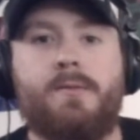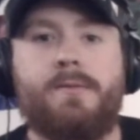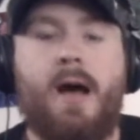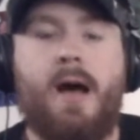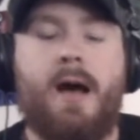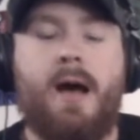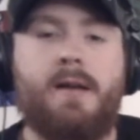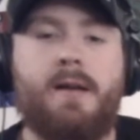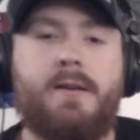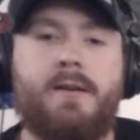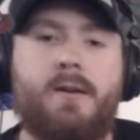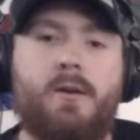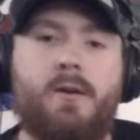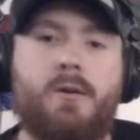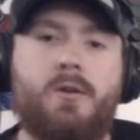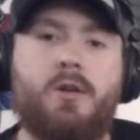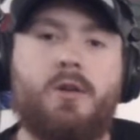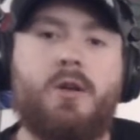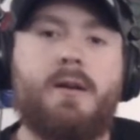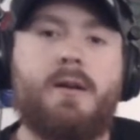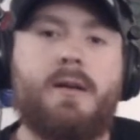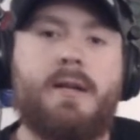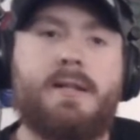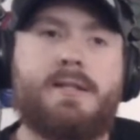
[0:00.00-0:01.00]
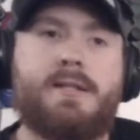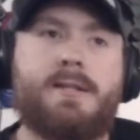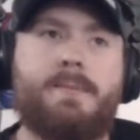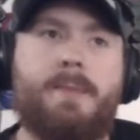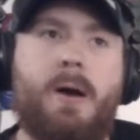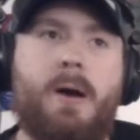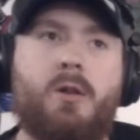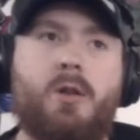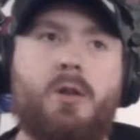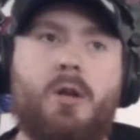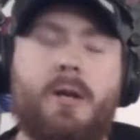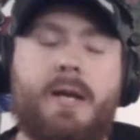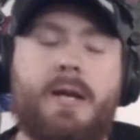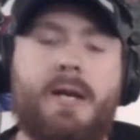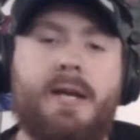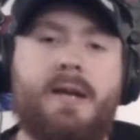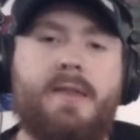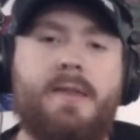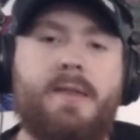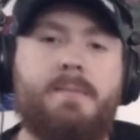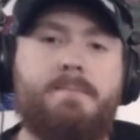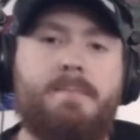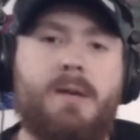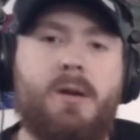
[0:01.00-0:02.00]
it's about looking in
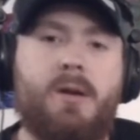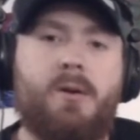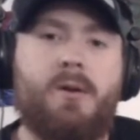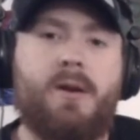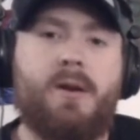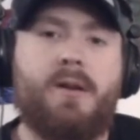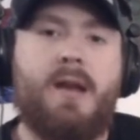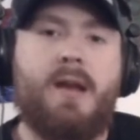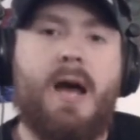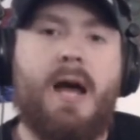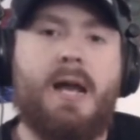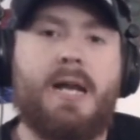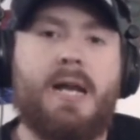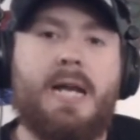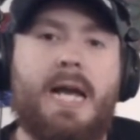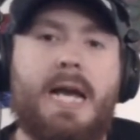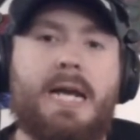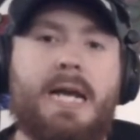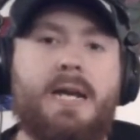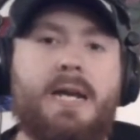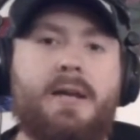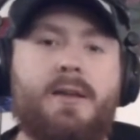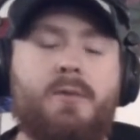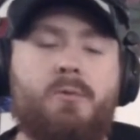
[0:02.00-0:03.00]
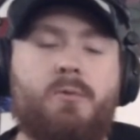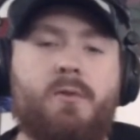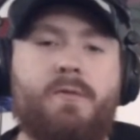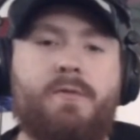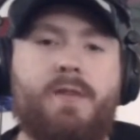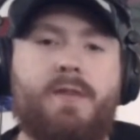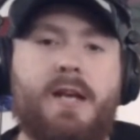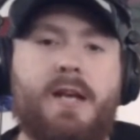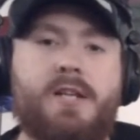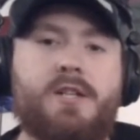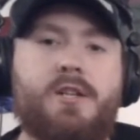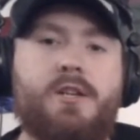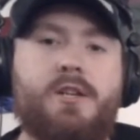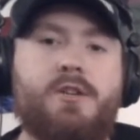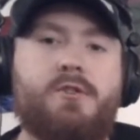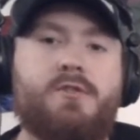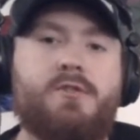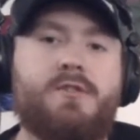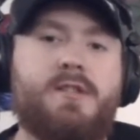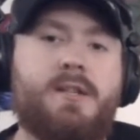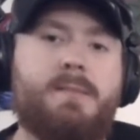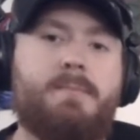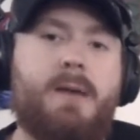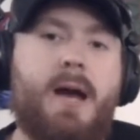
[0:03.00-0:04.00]
the mirror and not liking the reflection you
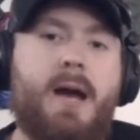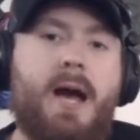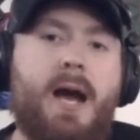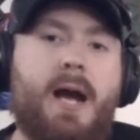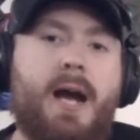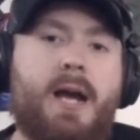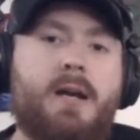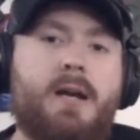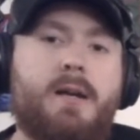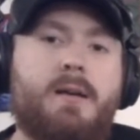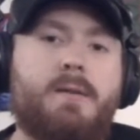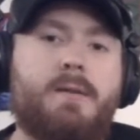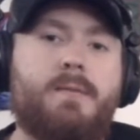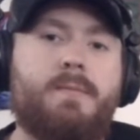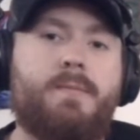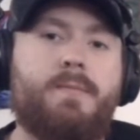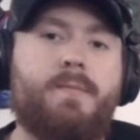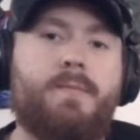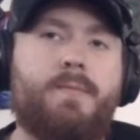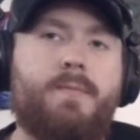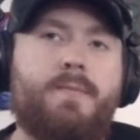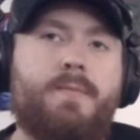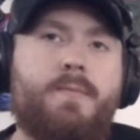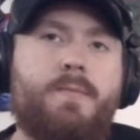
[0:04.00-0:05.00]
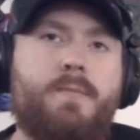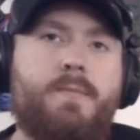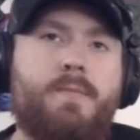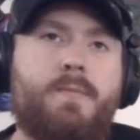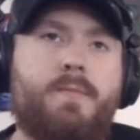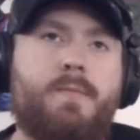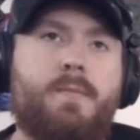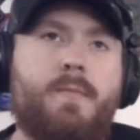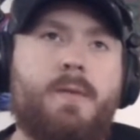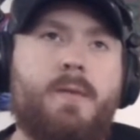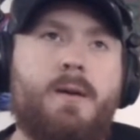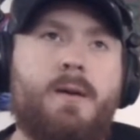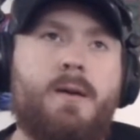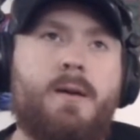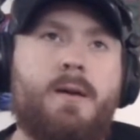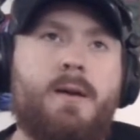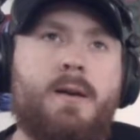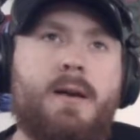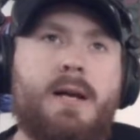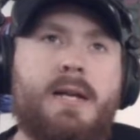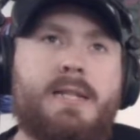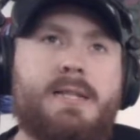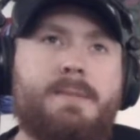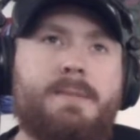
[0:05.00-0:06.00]
see back.
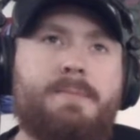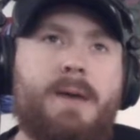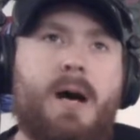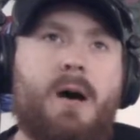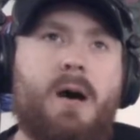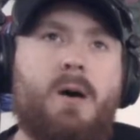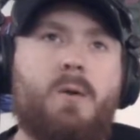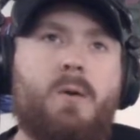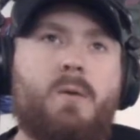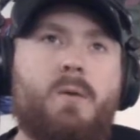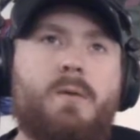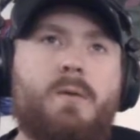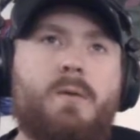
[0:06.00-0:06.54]
It's about,